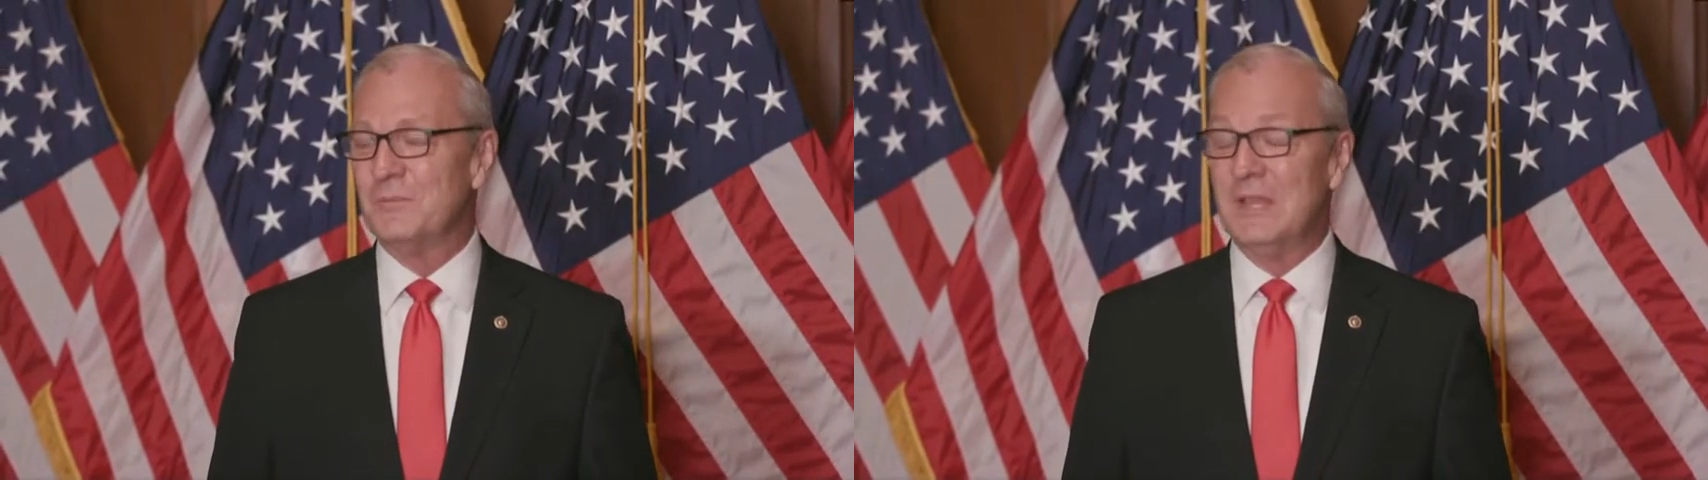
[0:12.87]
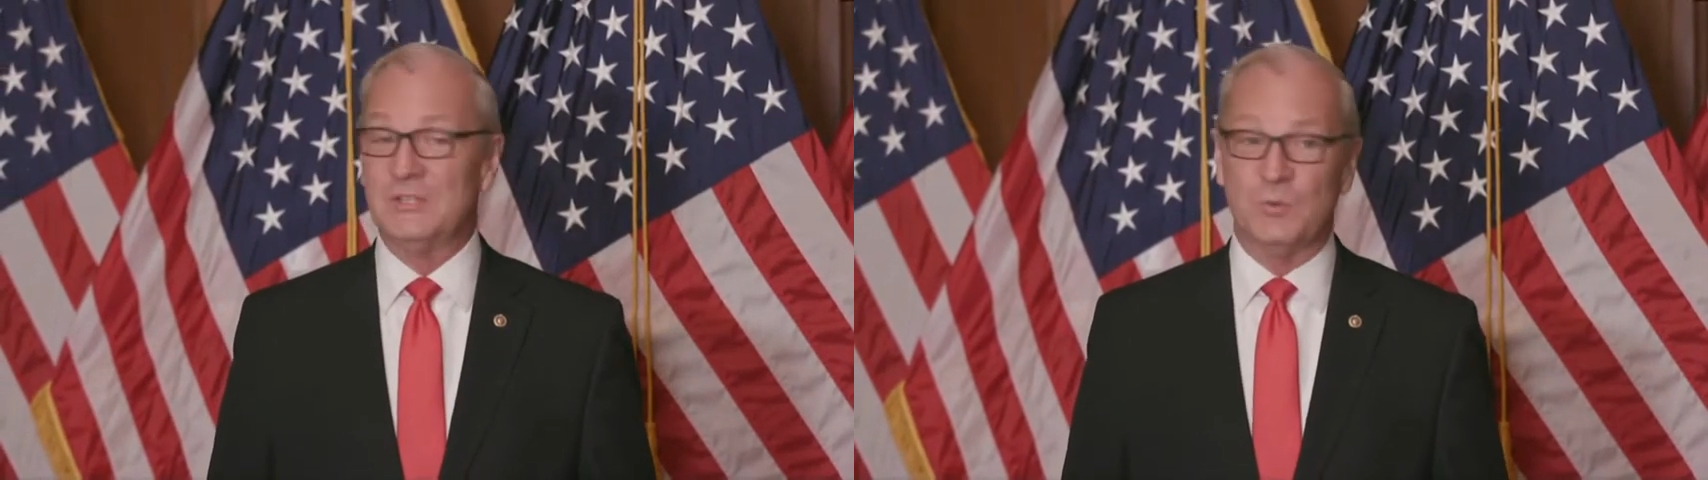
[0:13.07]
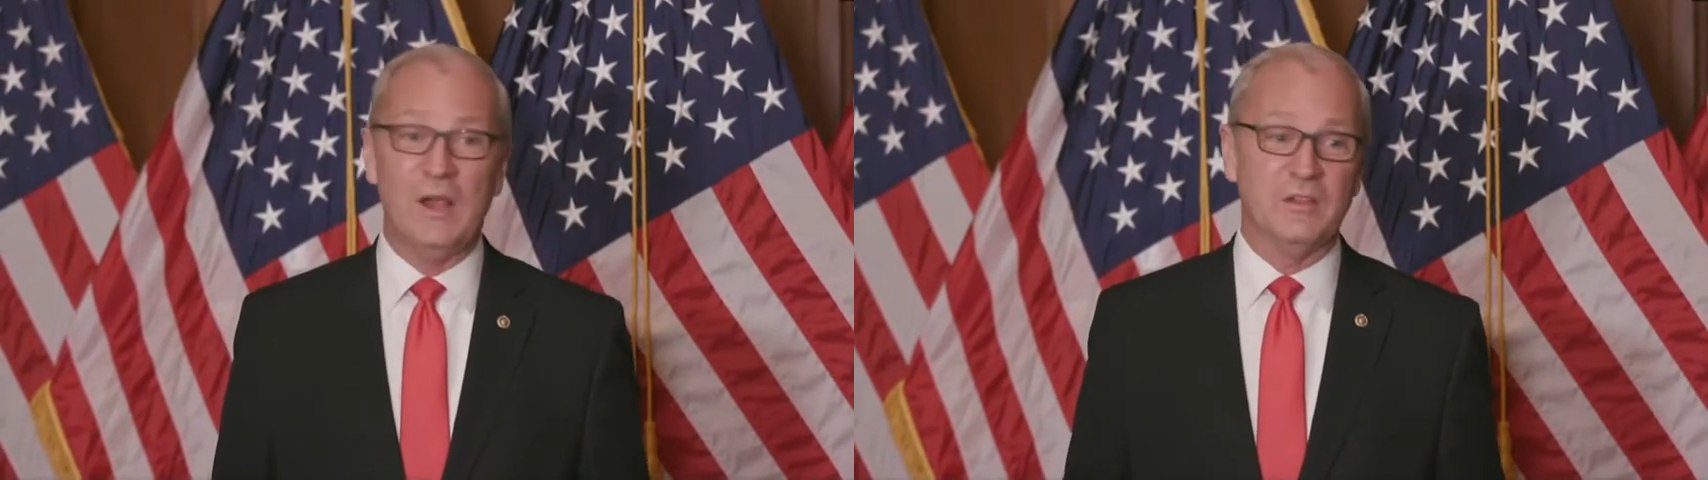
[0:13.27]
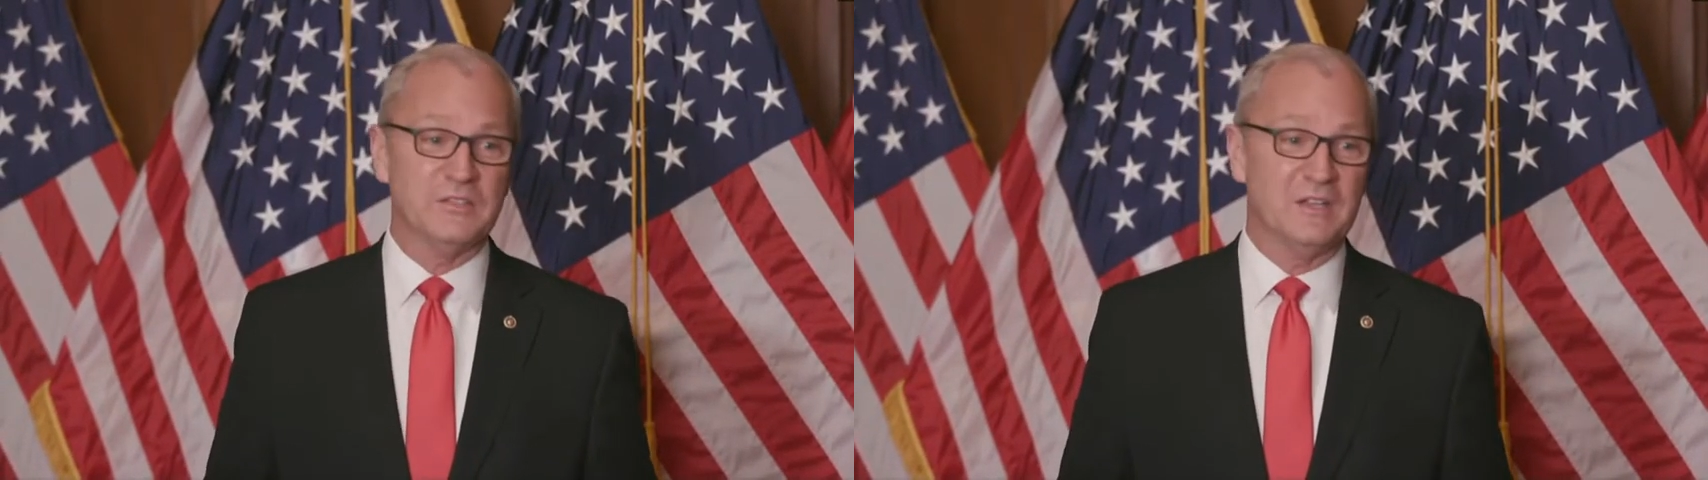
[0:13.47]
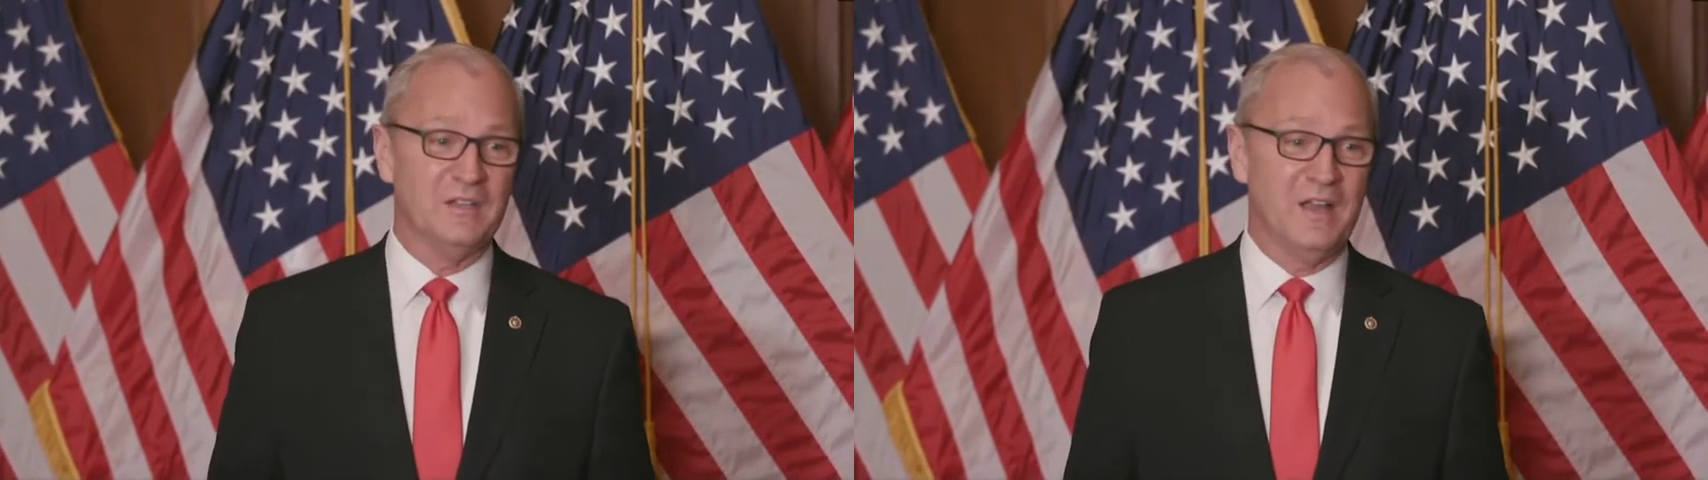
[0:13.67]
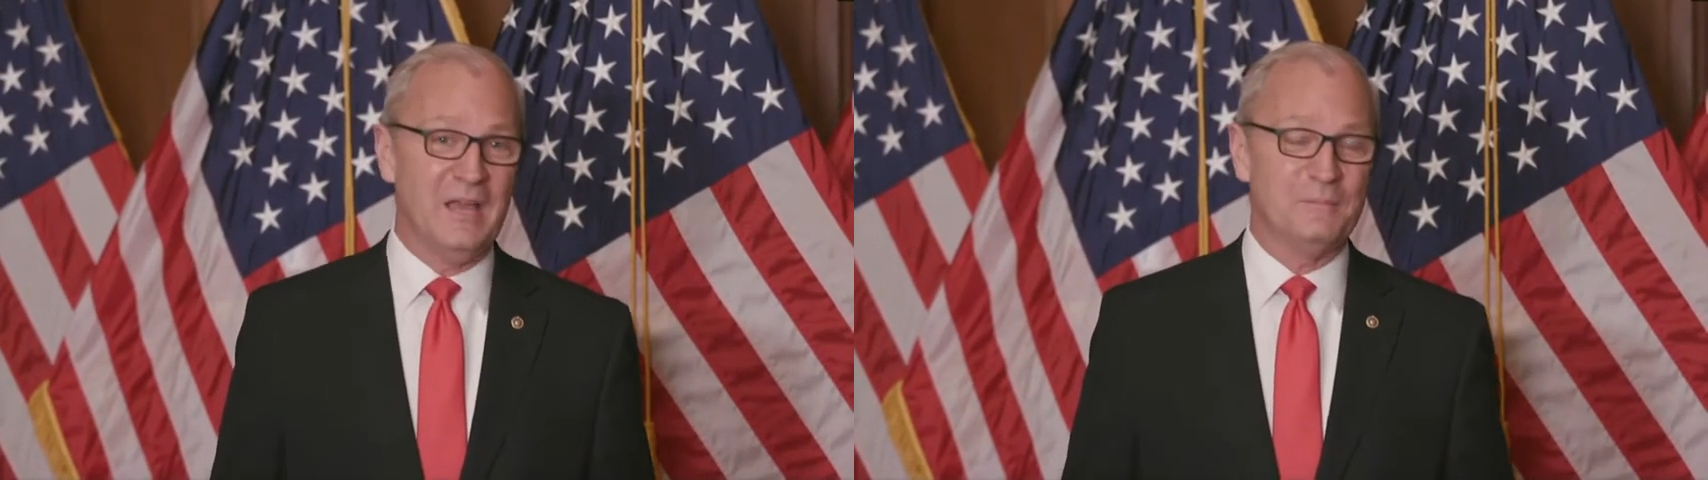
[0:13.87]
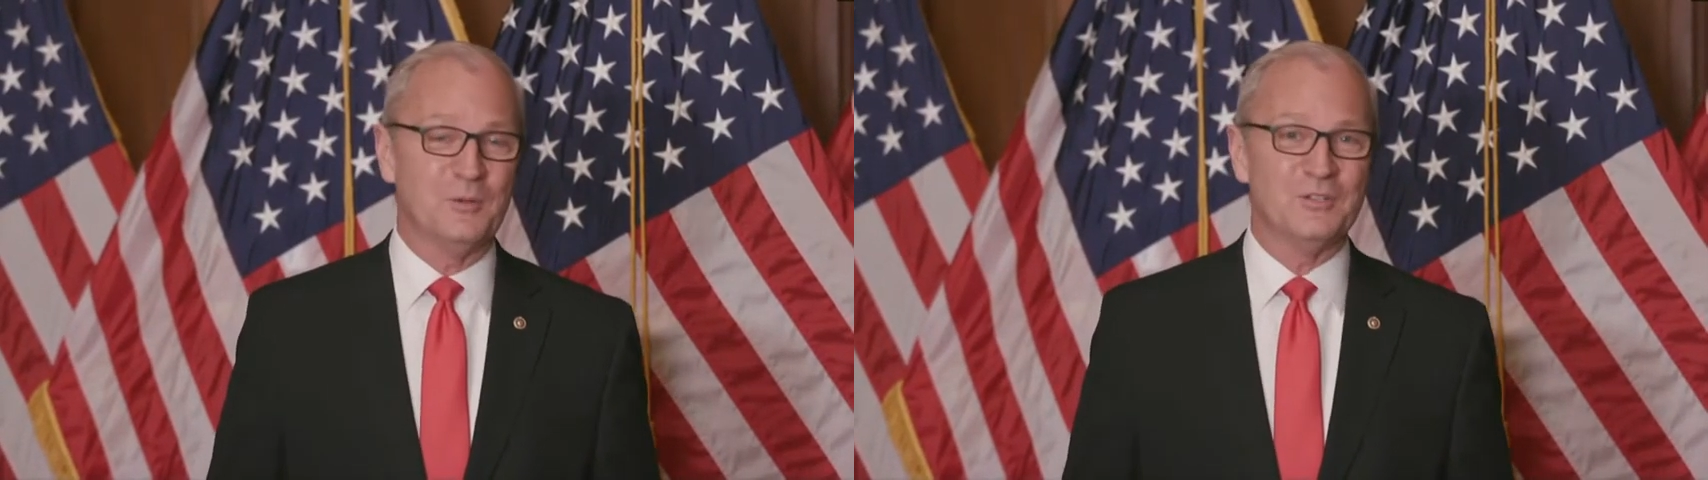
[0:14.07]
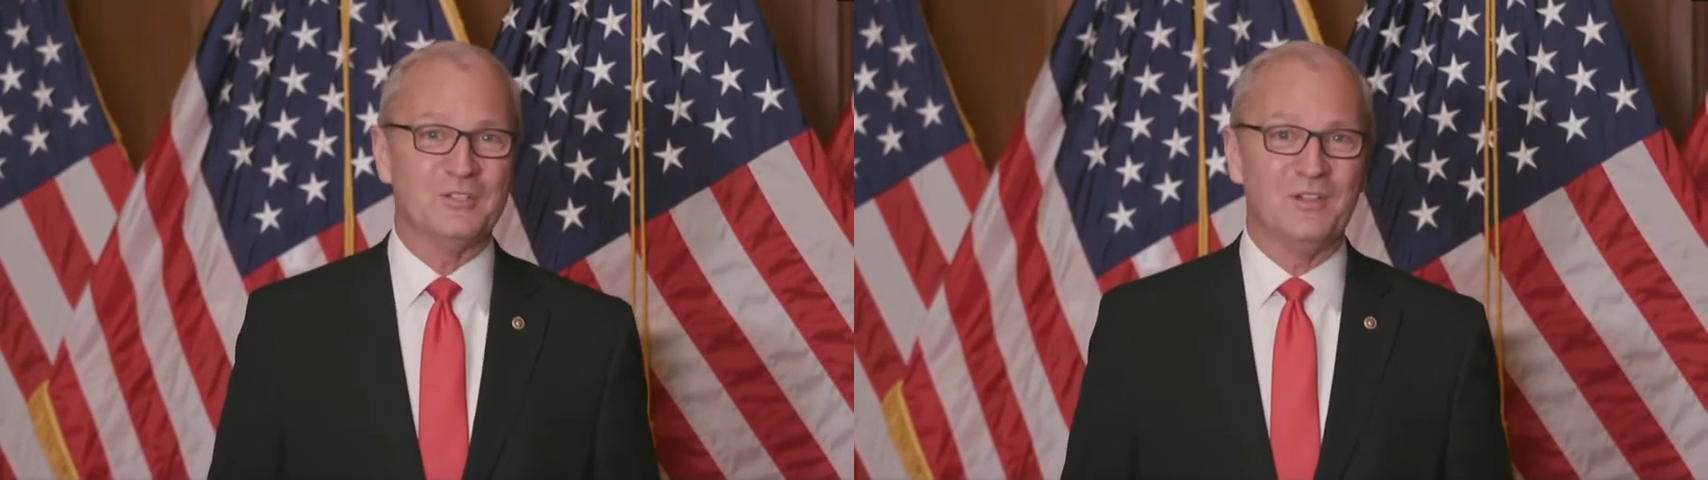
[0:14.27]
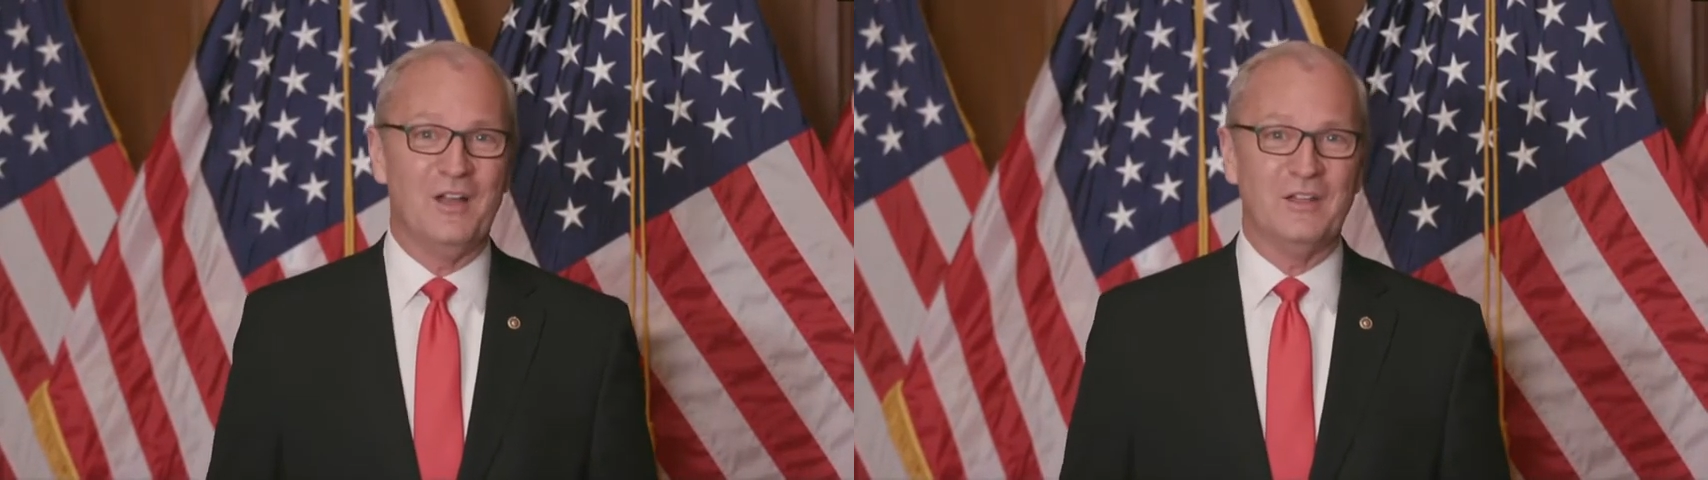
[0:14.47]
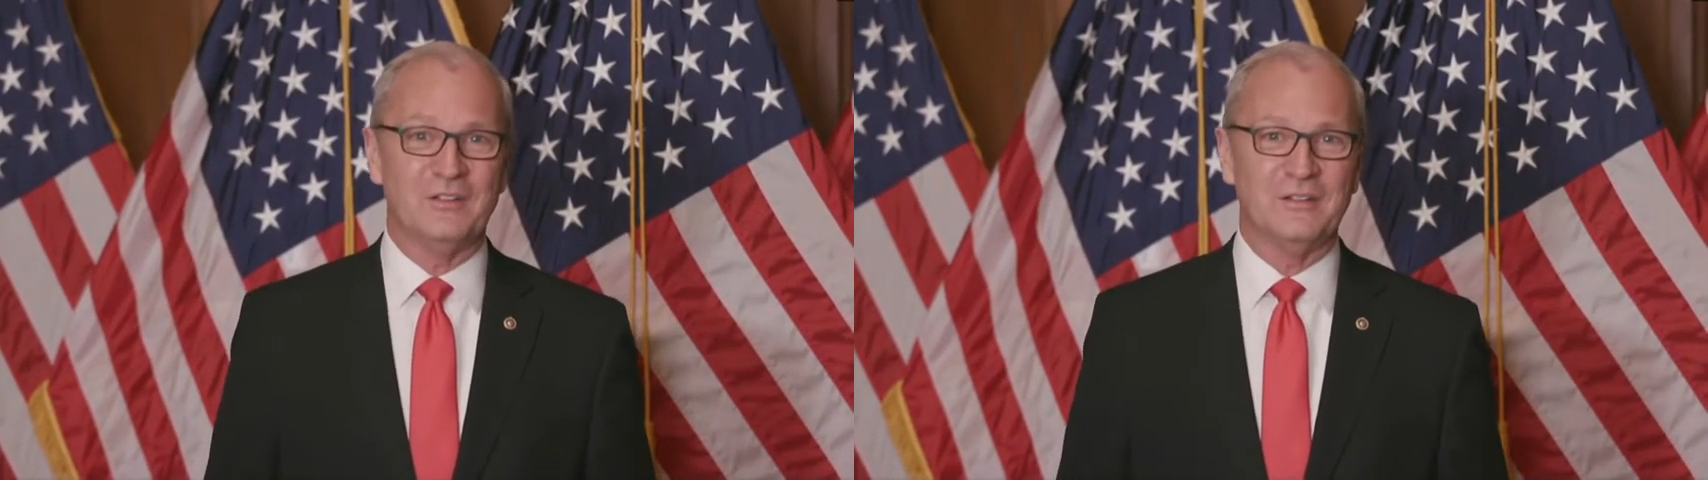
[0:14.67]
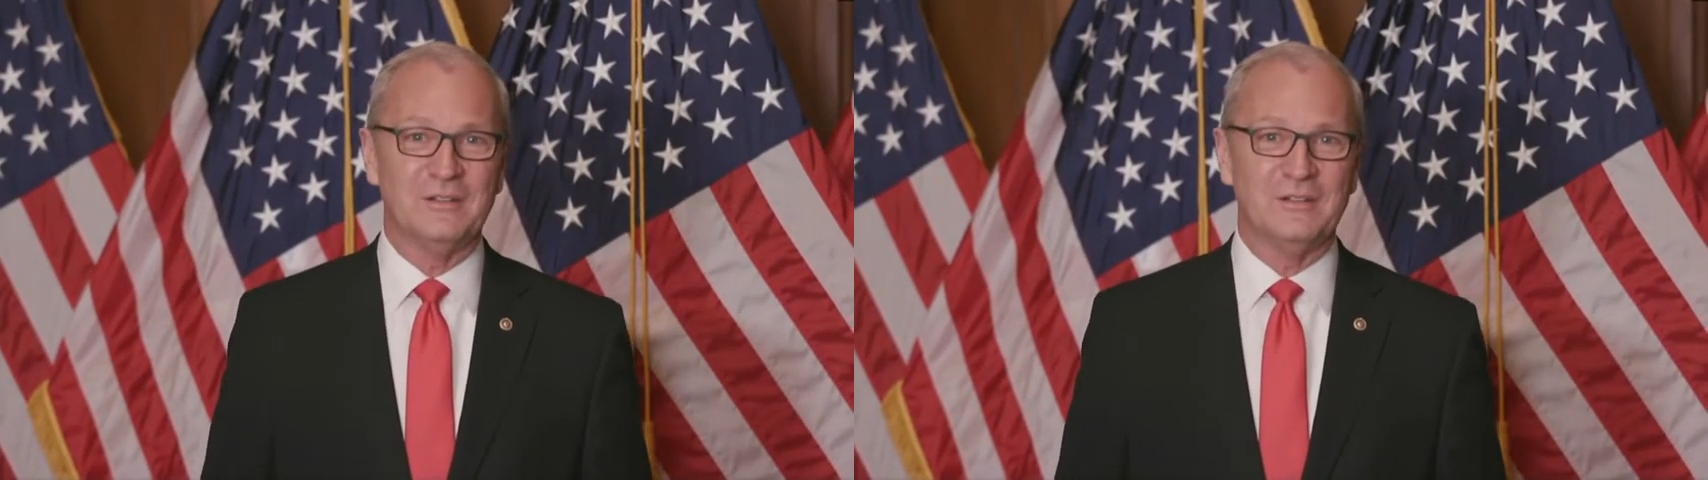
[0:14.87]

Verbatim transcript: as well as a high personal honor.